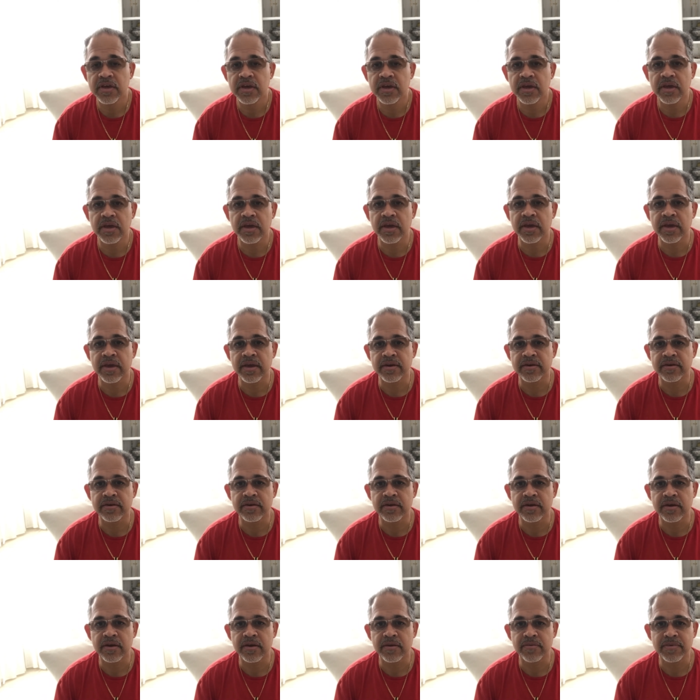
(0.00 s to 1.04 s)
And
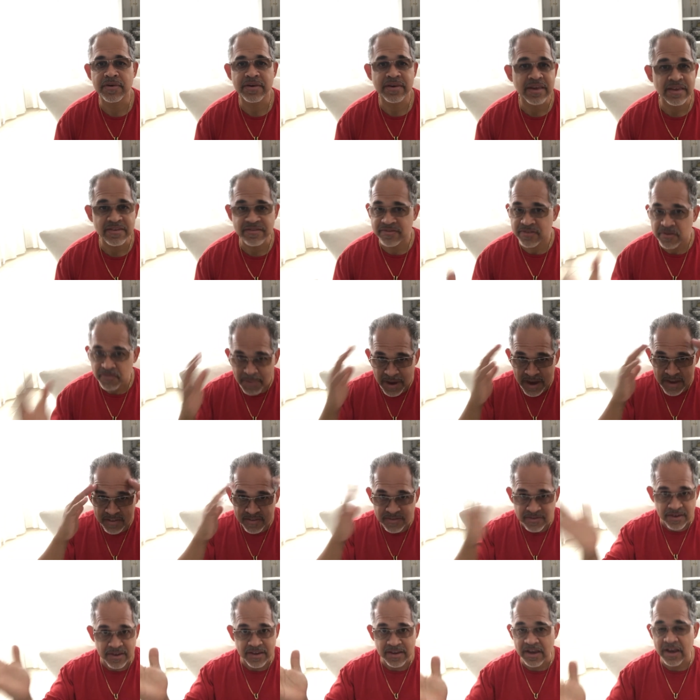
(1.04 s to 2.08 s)
that's the
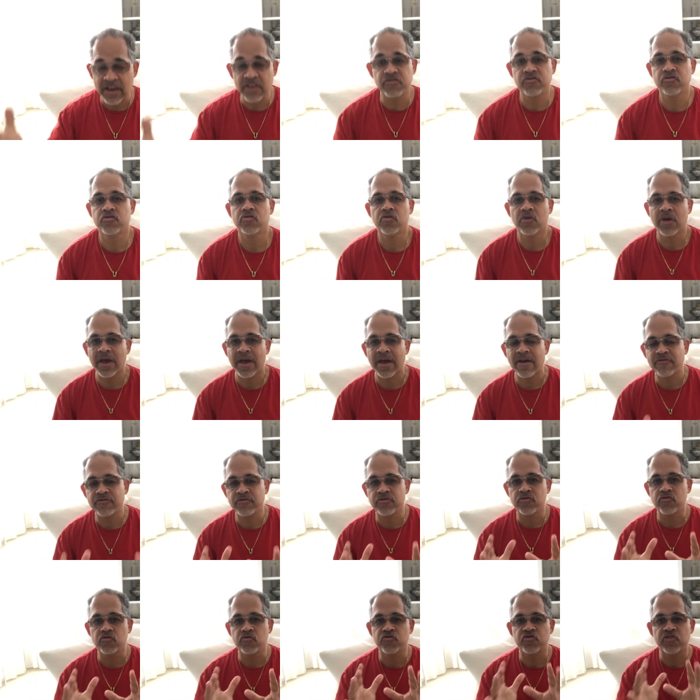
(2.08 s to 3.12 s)
mindset, guys. You have
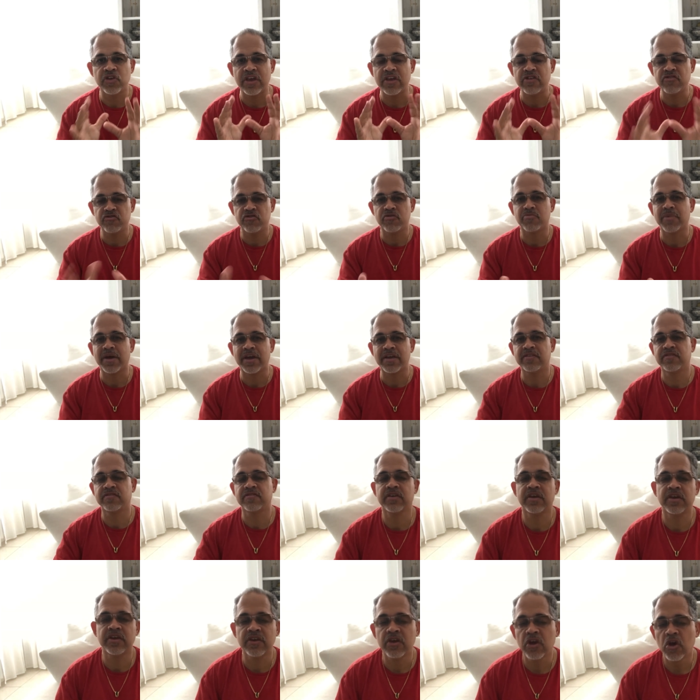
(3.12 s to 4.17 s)
to change the
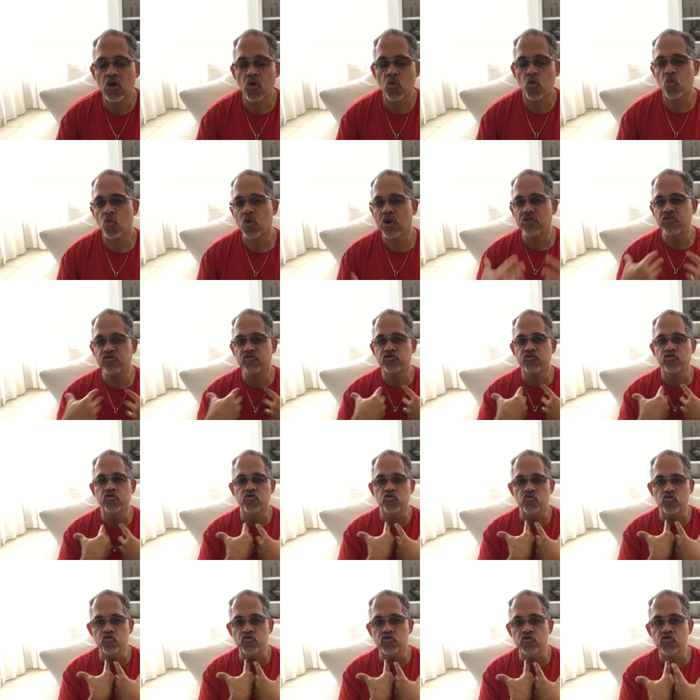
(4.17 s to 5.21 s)
mindset. Once
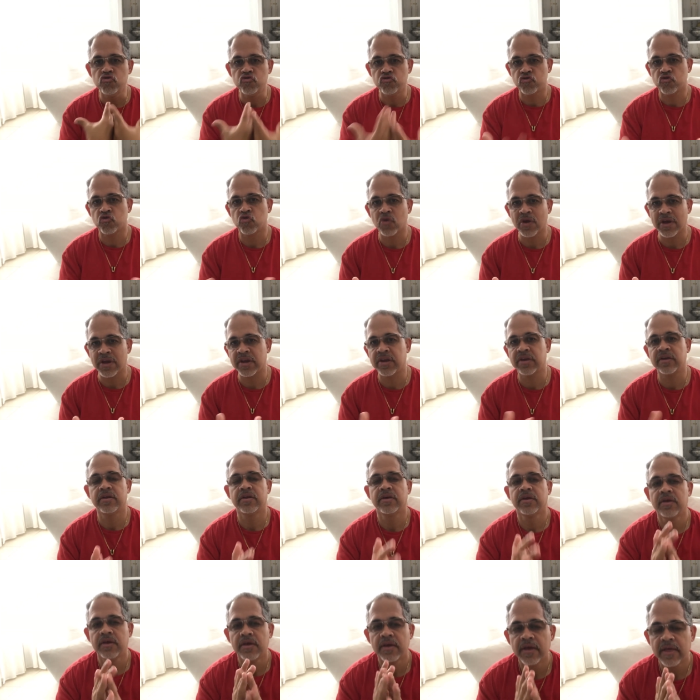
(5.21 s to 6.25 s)
you use credit
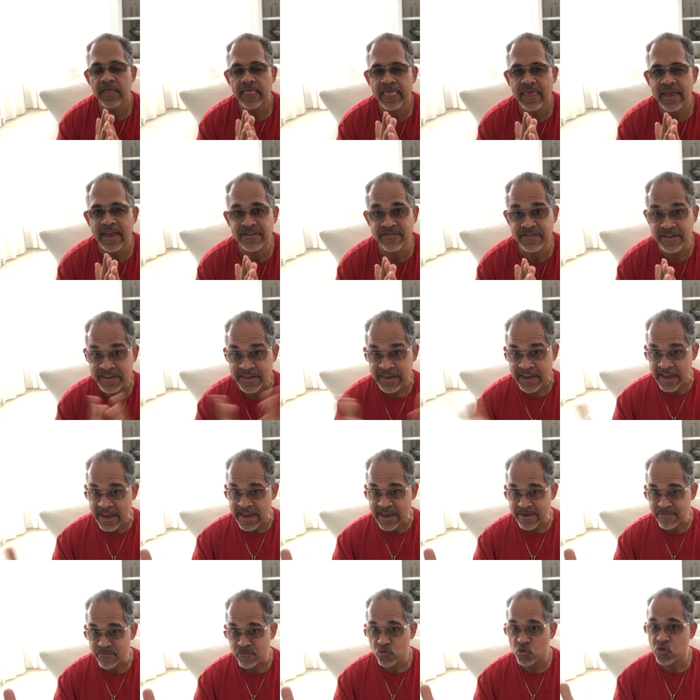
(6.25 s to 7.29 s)
as a
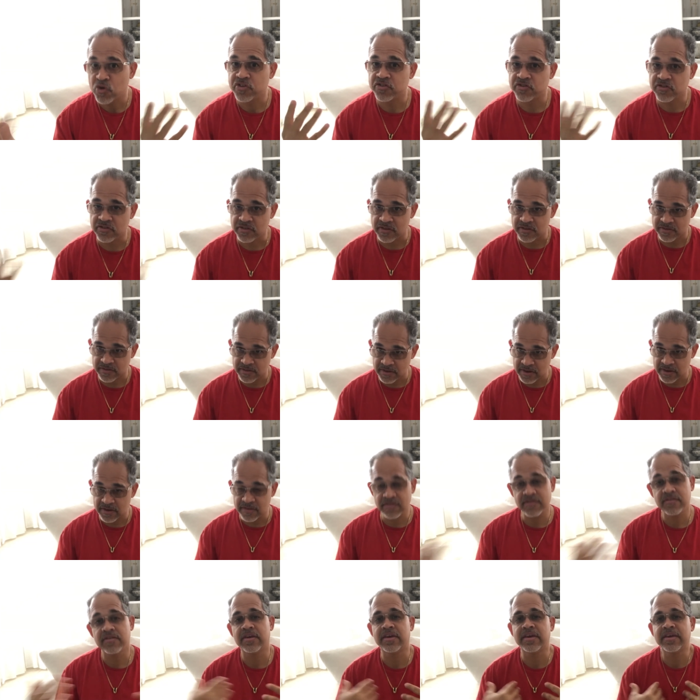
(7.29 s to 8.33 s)
game, which this
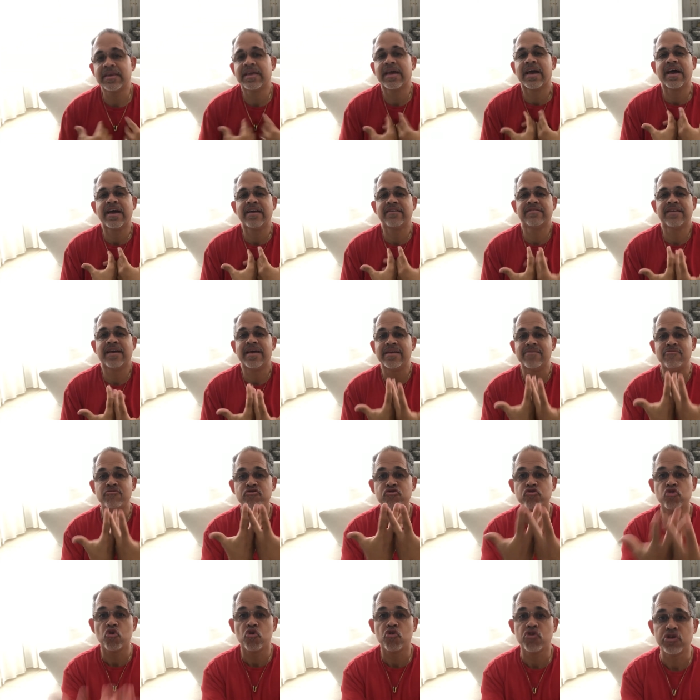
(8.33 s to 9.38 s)
is, and guys, I am
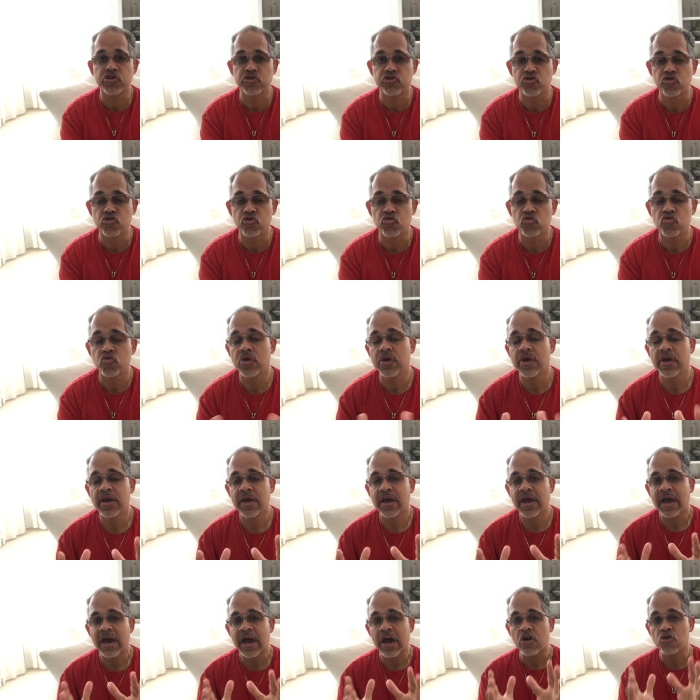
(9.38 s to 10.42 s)
showing you
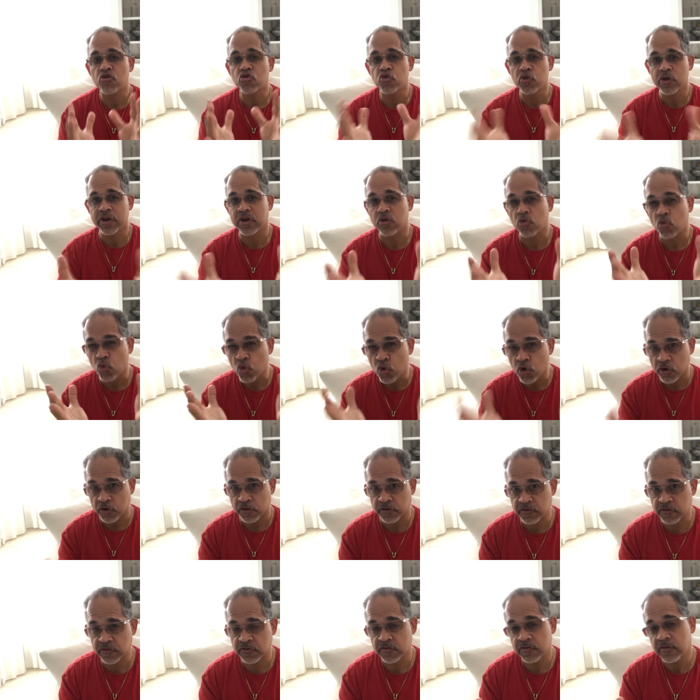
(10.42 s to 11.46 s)
how credit
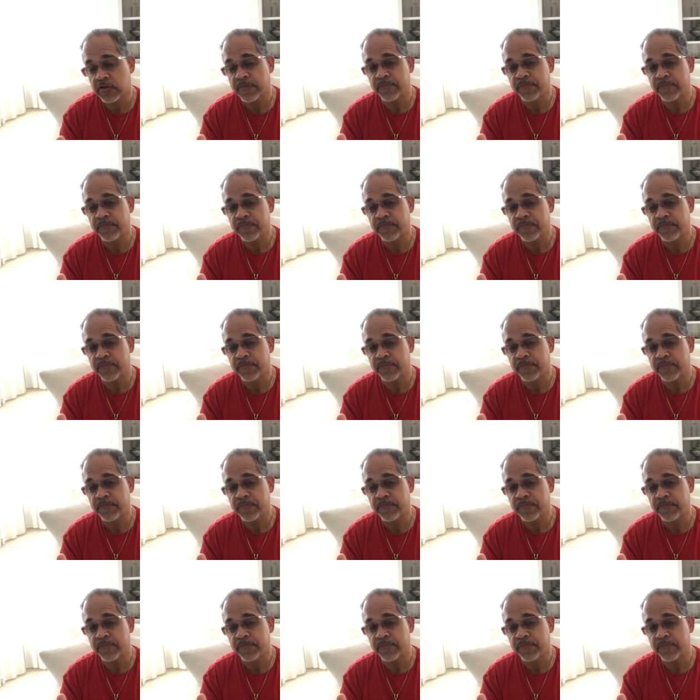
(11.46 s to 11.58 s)
works.